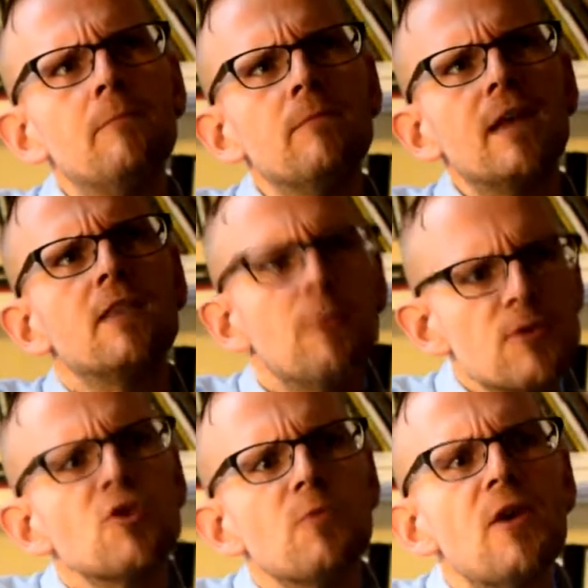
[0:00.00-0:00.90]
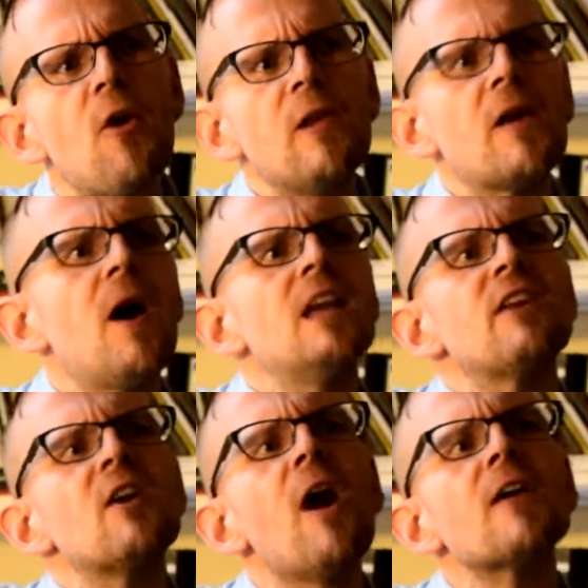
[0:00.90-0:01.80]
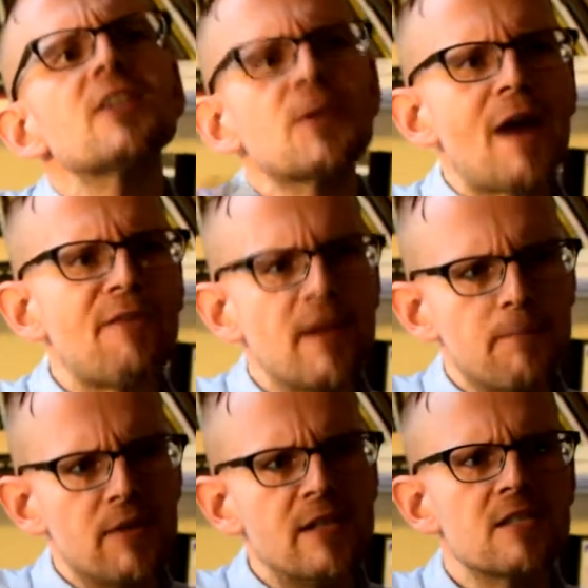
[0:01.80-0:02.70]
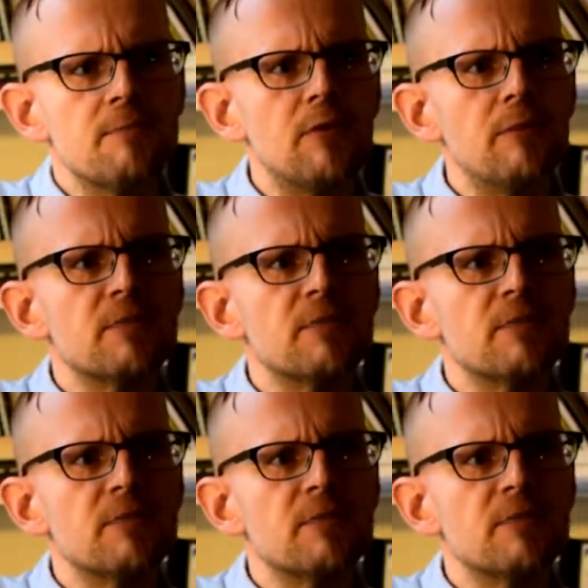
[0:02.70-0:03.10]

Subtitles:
in the module we call a kind of a cartographic principle.